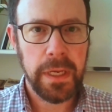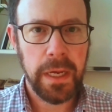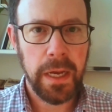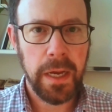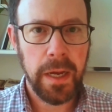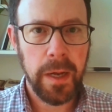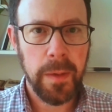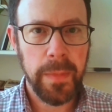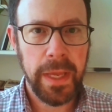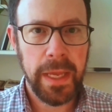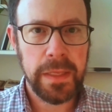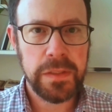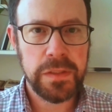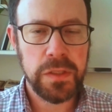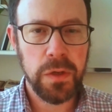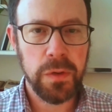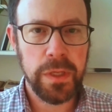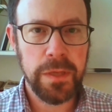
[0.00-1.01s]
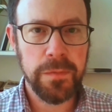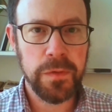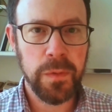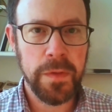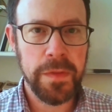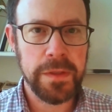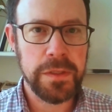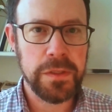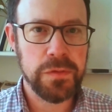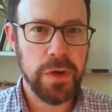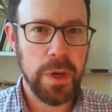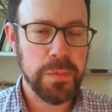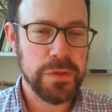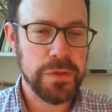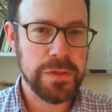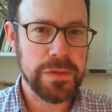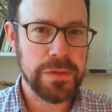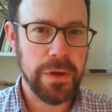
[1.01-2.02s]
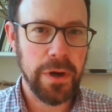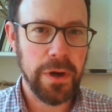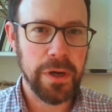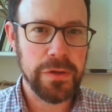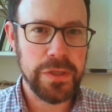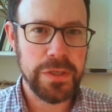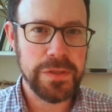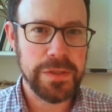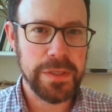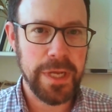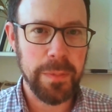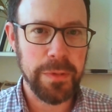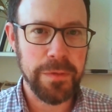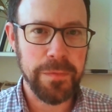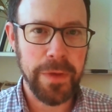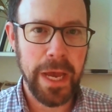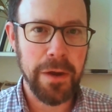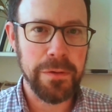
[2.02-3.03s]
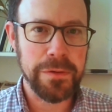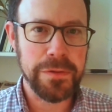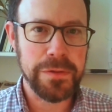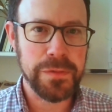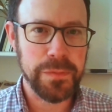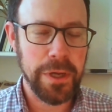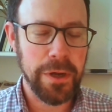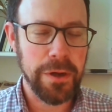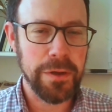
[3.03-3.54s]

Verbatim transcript: Um, and so even when the disruptions are just a couple of hours, we